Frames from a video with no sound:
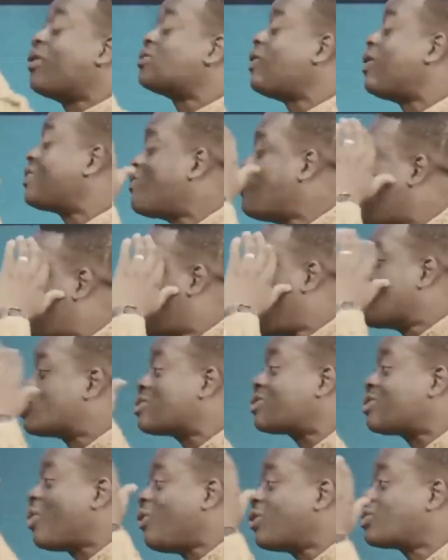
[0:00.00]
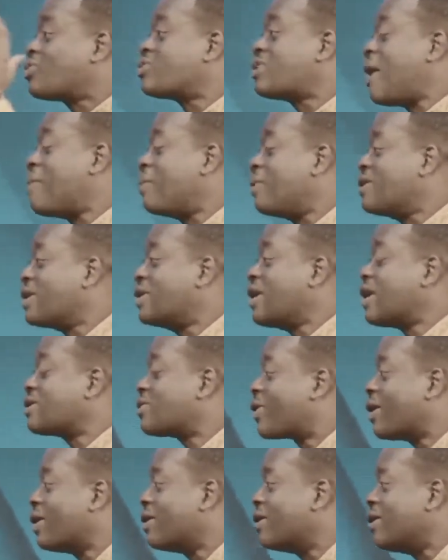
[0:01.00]
not even conscious of what was happening in the
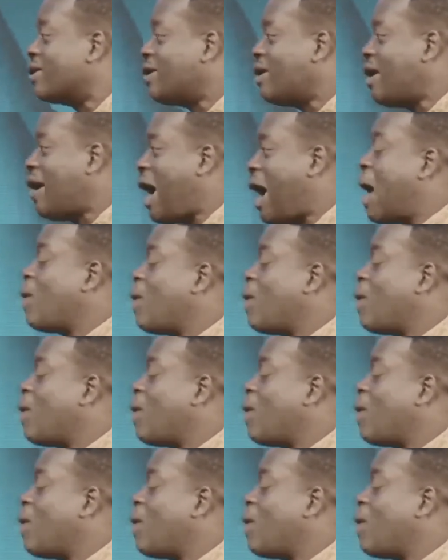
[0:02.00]
natural. I